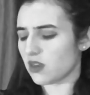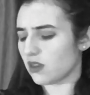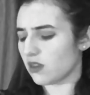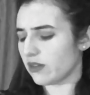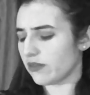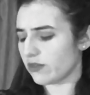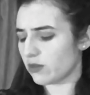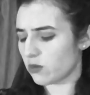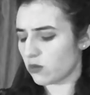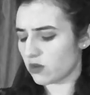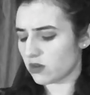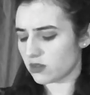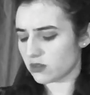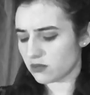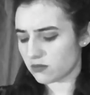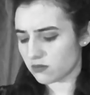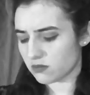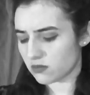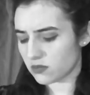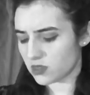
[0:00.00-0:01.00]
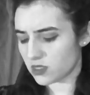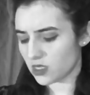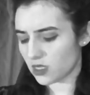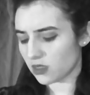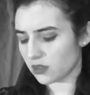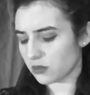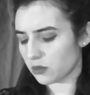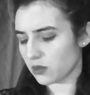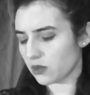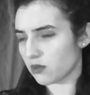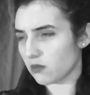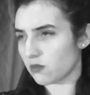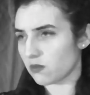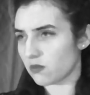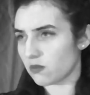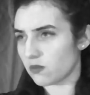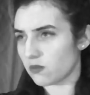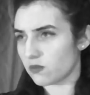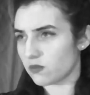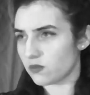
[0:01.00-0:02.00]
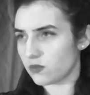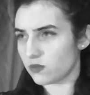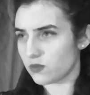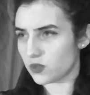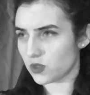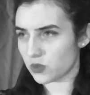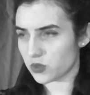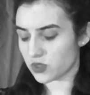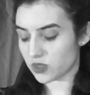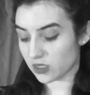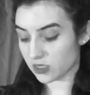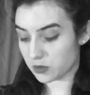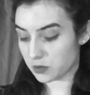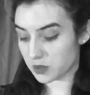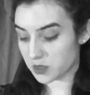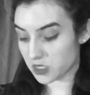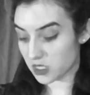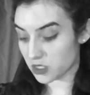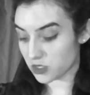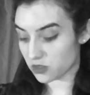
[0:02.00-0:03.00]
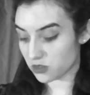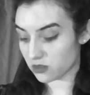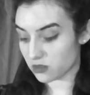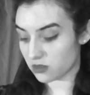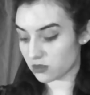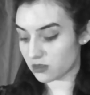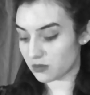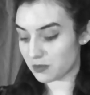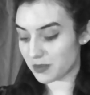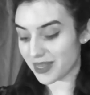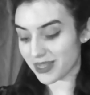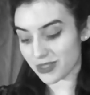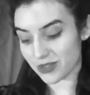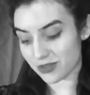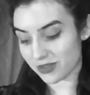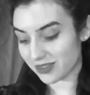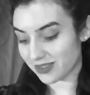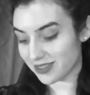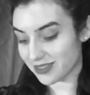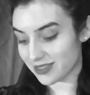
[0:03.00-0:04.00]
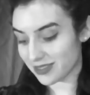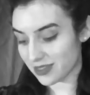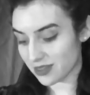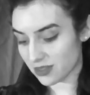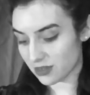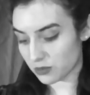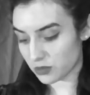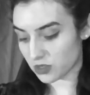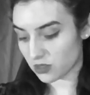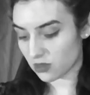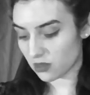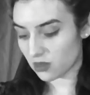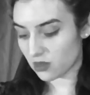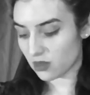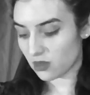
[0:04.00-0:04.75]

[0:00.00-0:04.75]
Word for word: Yeah, everyone is dealing with social expectations, especially in these times.